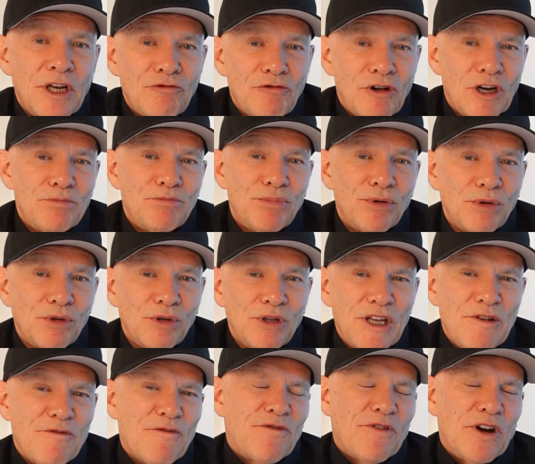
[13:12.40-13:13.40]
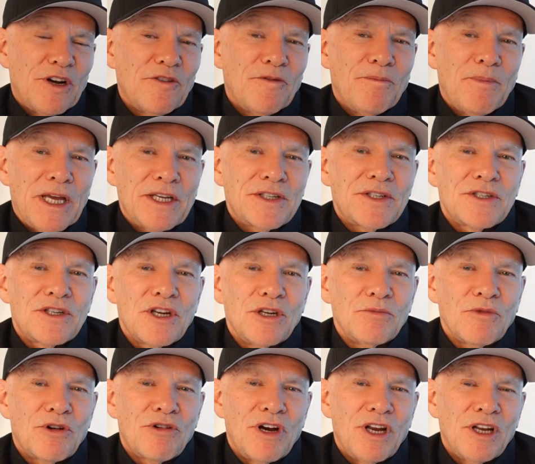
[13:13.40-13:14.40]
and Red Bull in front of Max's
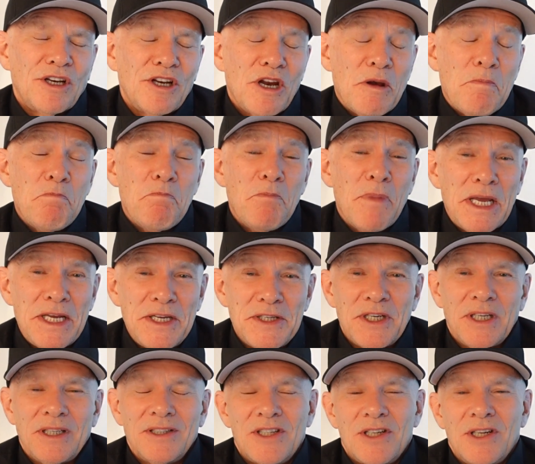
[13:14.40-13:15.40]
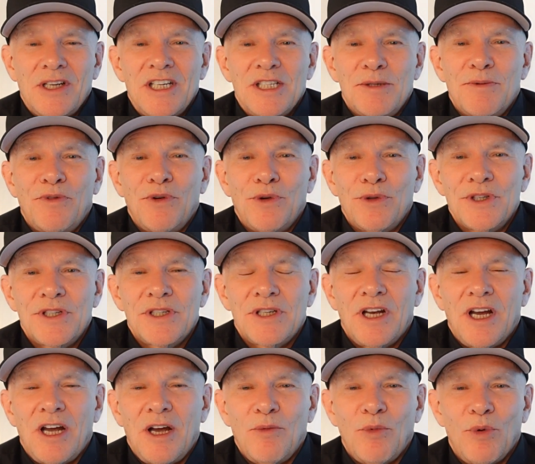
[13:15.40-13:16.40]
home crowd. Amazing scenes before the
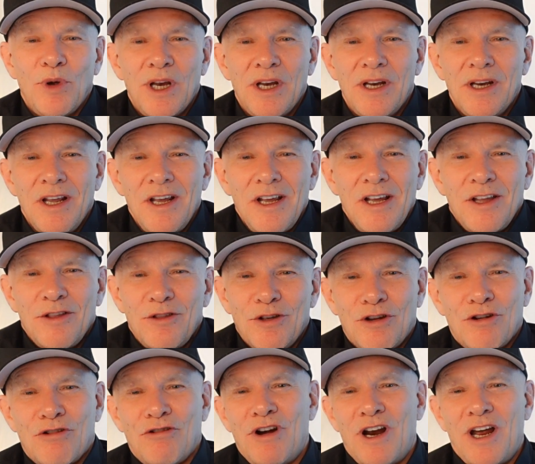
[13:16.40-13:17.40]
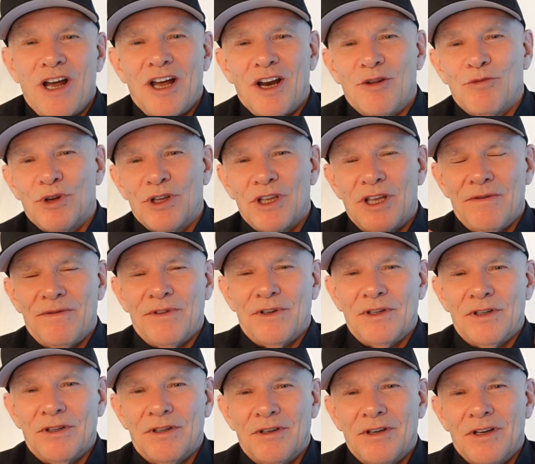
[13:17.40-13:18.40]
start when the crowd were
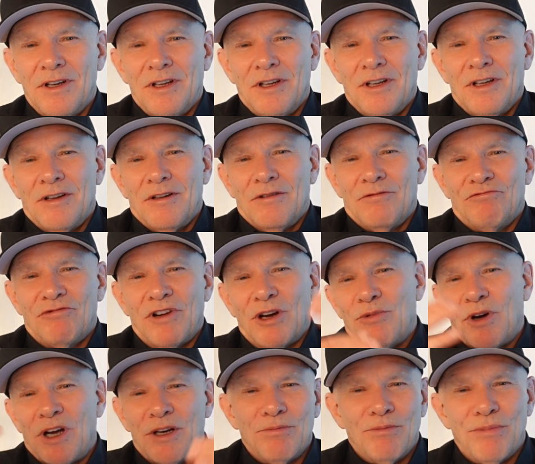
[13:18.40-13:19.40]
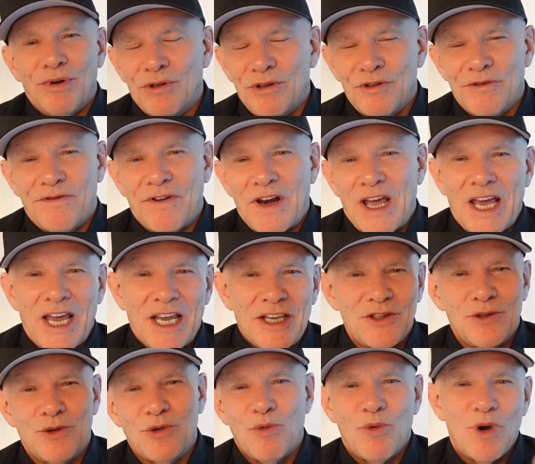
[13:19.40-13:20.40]
given red, white and blue
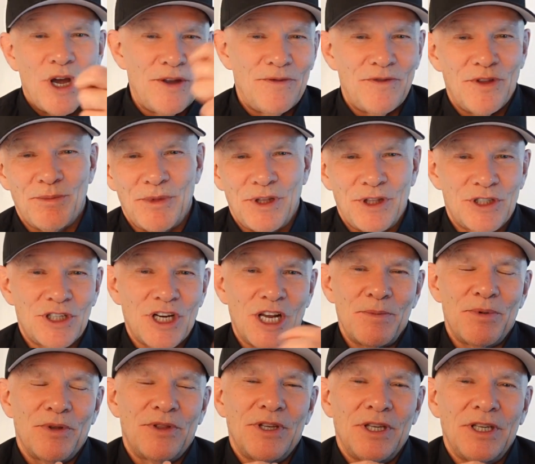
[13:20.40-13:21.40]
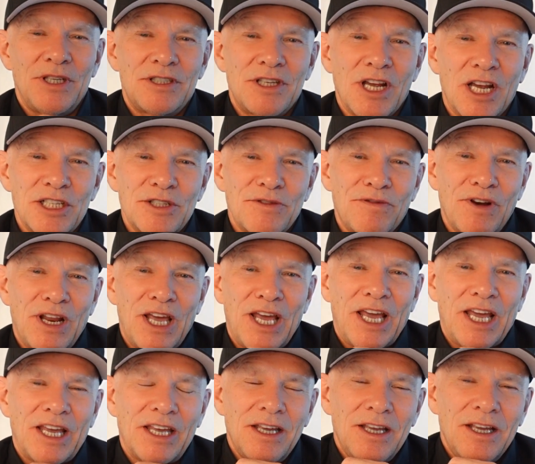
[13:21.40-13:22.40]
flags and all waved them in the shape of the Dutch
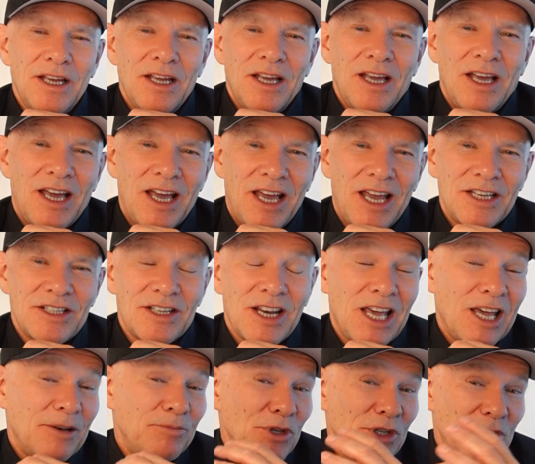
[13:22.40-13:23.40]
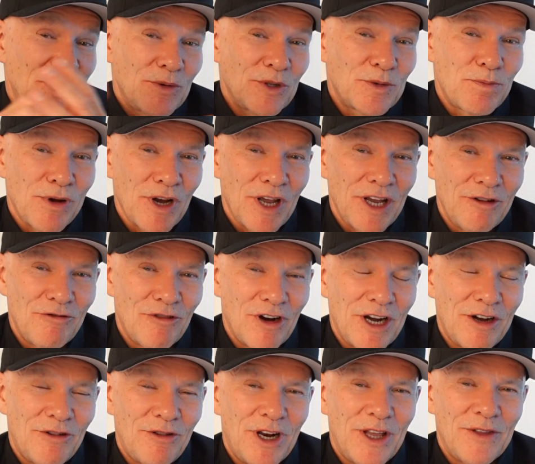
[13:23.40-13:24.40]
flag as loud music was played
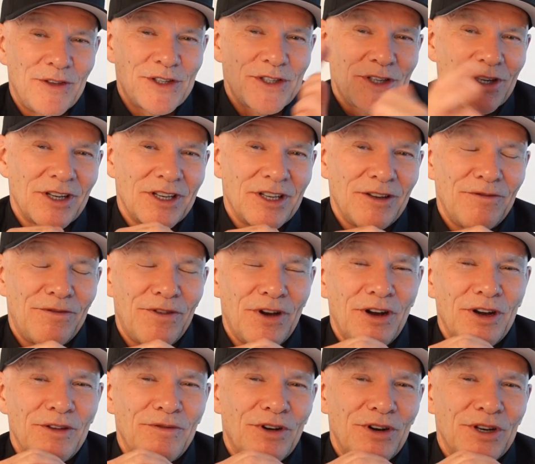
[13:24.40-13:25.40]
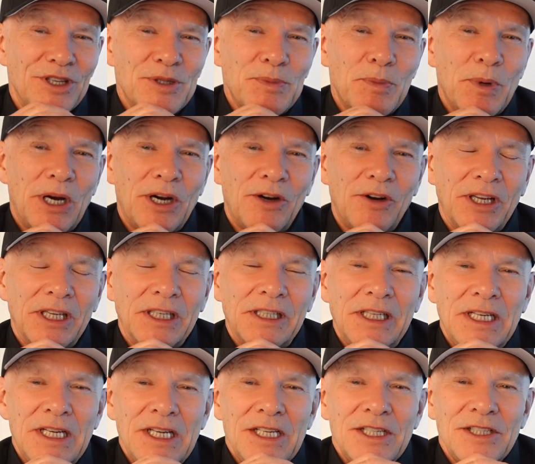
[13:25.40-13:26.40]
right around the circuit. Very, very
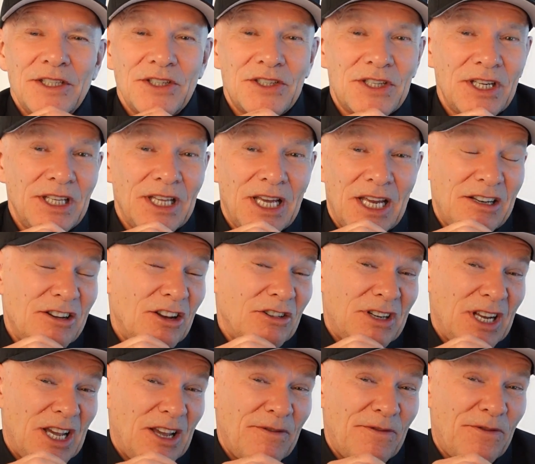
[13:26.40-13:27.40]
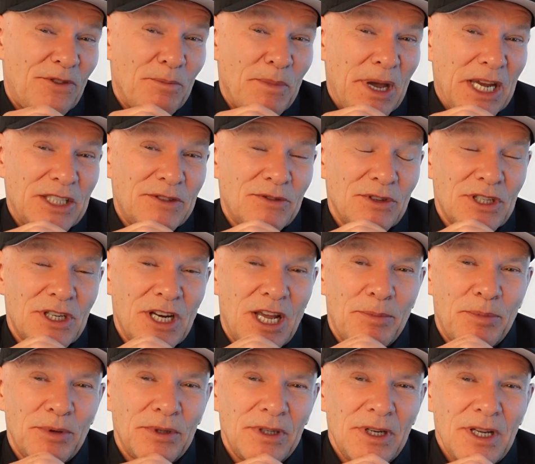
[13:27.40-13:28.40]
inspiring to see that, no doubt, for Max
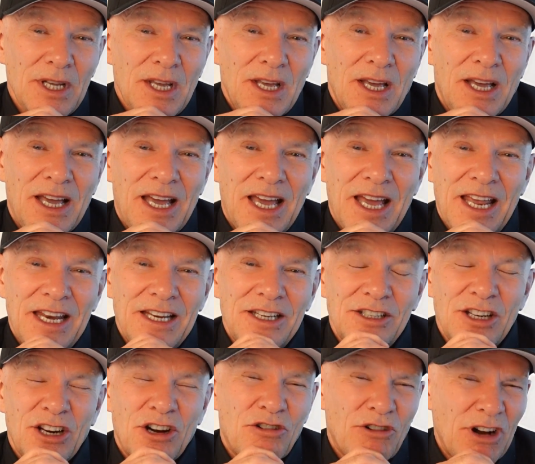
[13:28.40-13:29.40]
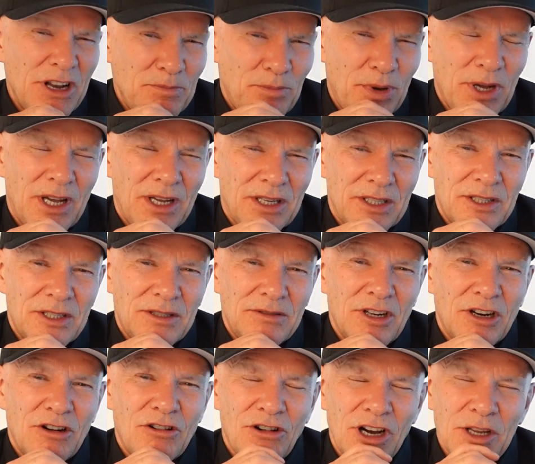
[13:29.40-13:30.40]
Verstappen. And a great pass,
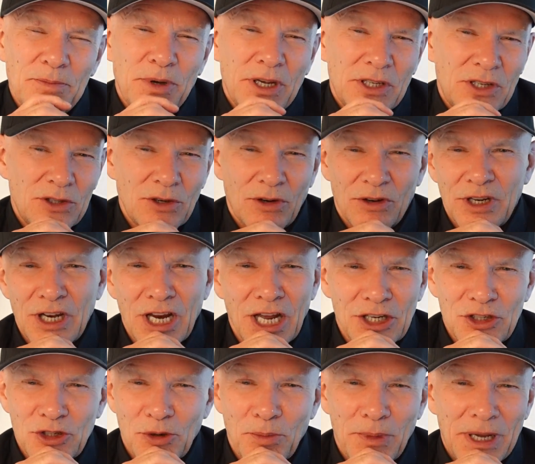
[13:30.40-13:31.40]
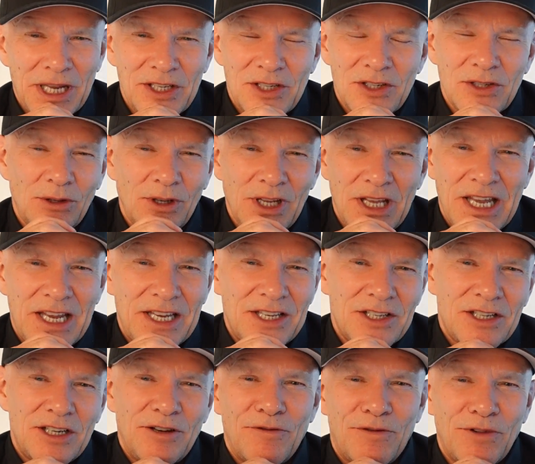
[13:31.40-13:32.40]
sort of Nigel
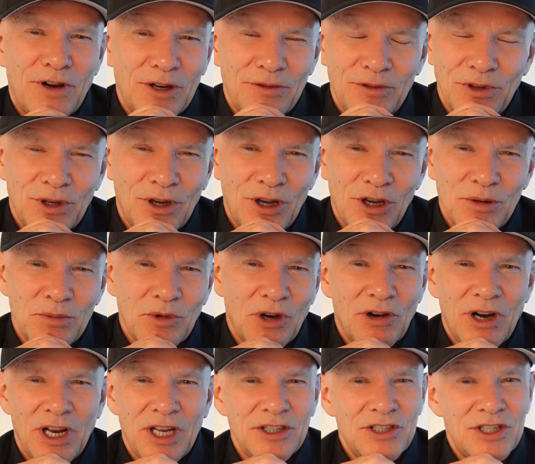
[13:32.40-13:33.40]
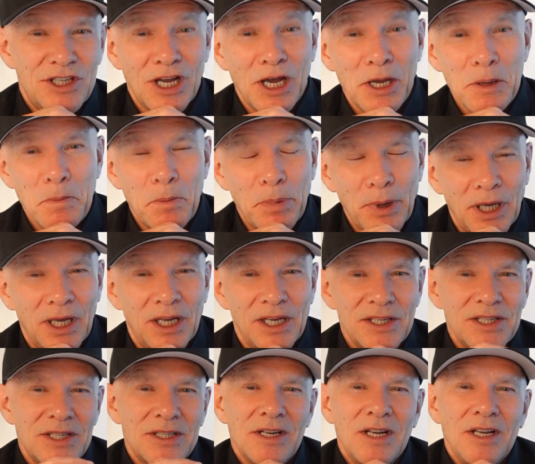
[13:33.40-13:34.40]
Mansell-esque in front of your home crowd type
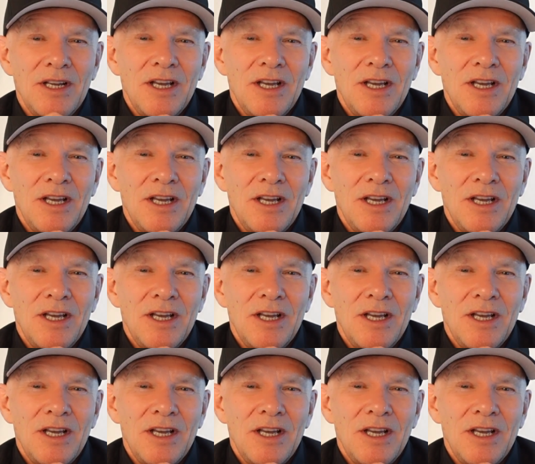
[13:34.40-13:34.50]
pass